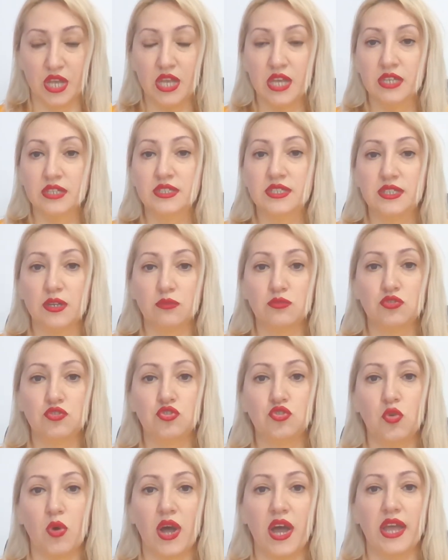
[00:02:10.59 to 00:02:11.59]
So
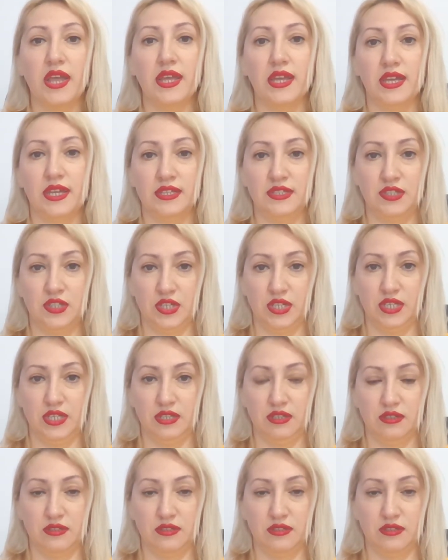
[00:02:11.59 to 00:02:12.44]
try and think.